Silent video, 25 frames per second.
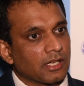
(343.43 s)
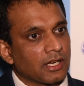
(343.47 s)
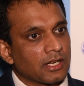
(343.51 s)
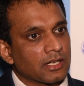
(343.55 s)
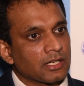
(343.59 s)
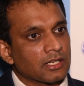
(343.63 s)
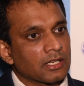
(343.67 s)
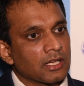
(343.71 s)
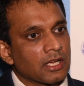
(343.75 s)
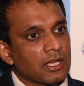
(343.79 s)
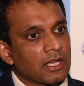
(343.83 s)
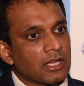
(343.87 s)

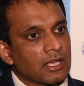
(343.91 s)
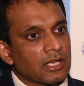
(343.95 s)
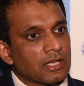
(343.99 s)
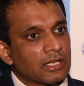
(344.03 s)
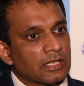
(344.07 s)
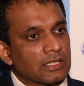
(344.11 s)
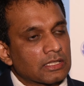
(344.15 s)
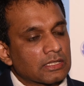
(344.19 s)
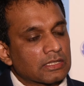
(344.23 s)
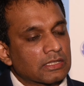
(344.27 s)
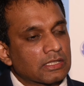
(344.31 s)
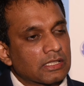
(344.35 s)
And
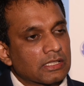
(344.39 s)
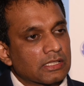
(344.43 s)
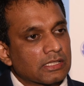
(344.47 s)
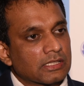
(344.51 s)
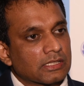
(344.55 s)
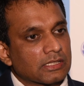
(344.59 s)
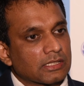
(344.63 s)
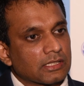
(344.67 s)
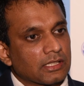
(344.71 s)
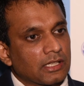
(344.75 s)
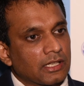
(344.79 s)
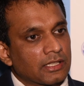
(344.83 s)
in
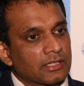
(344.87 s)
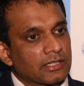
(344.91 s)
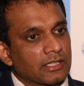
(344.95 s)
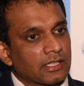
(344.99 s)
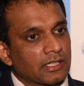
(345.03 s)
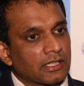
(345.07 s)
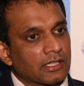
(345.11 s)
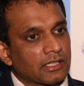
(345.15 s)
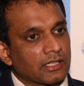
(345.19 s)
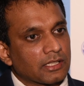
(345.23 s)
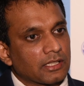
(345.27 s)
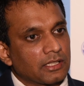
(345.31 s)
this I
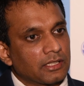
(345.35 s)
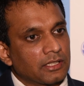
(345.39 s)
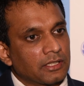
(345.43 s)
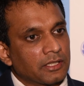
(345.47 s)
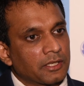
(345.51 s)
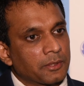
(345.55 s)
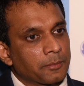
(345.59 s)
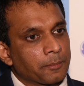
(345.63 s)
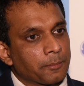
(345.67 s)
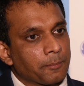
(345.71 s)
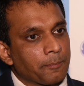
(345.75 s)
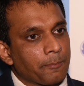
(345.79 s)
think
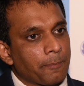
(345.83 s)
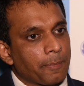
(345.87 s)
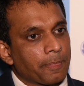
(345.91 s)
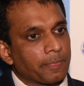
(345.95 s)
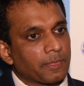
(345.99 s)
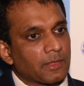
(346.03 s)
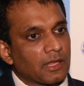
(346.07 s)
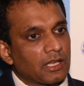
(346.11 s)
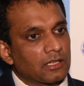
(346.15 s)
um,